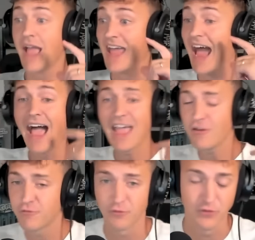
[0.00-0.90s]
And I
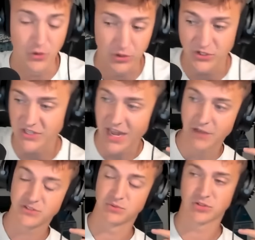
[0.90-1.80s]
have viewers and I
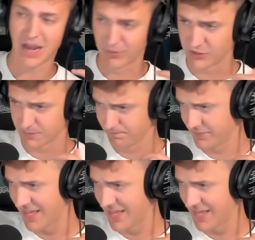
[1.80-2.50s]
have subscribers